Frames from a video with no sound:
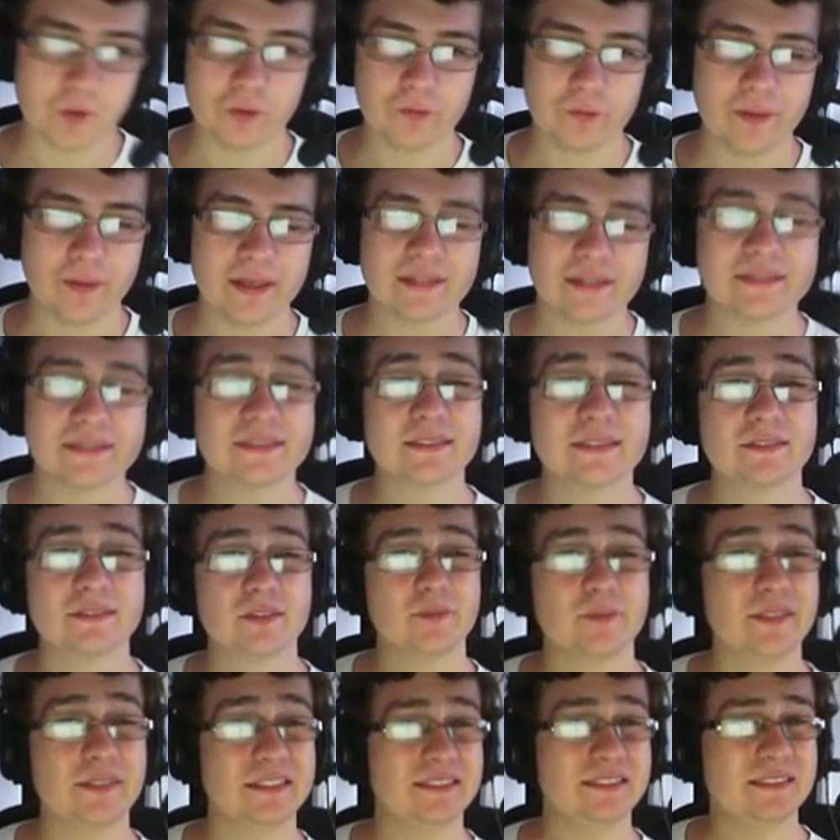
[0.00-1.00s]
We have Earthquake
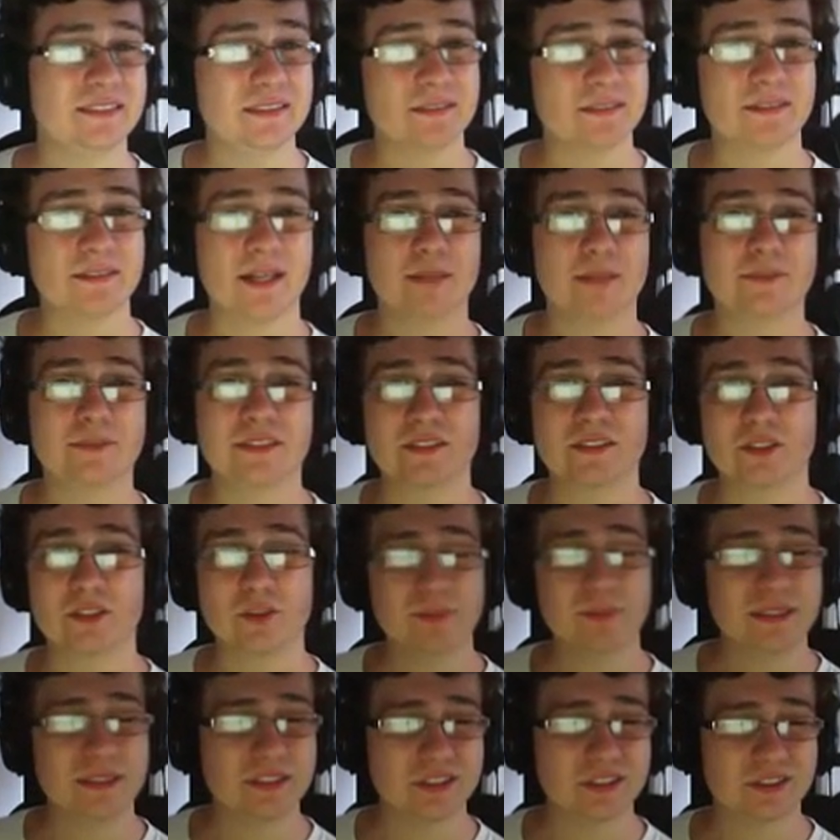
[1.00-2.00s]
because he has so many steel
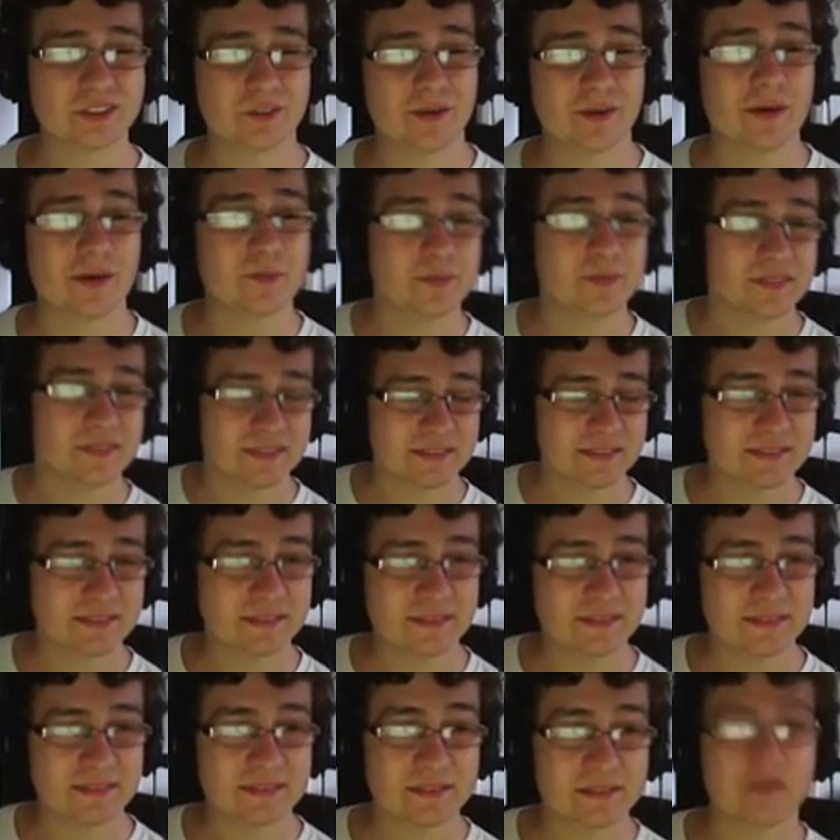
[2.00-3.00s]
types and so many just ground
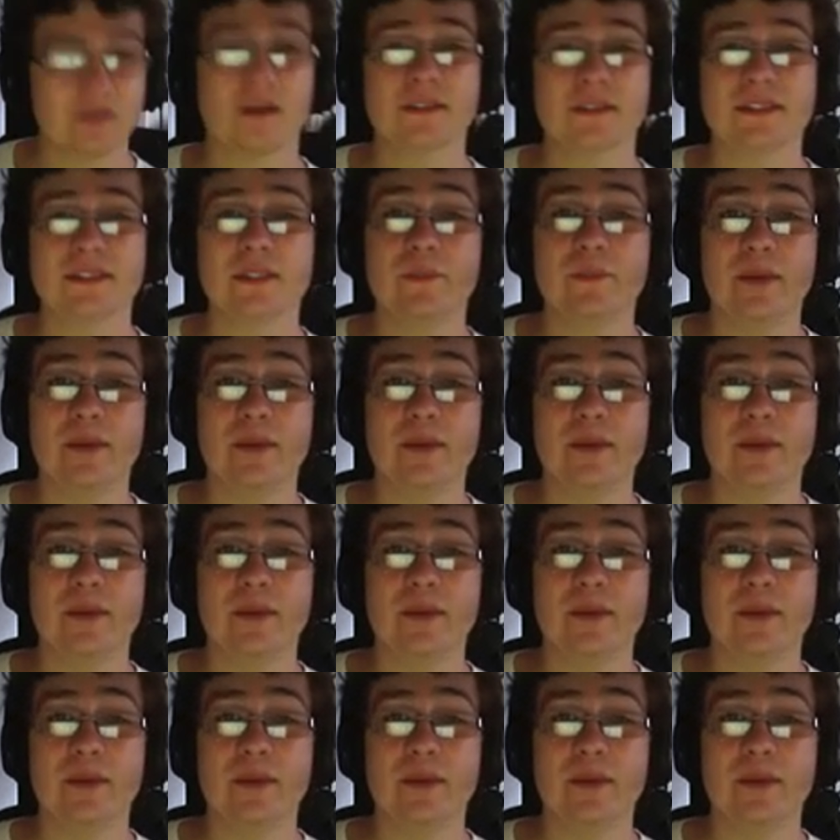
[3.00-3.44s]
resistances.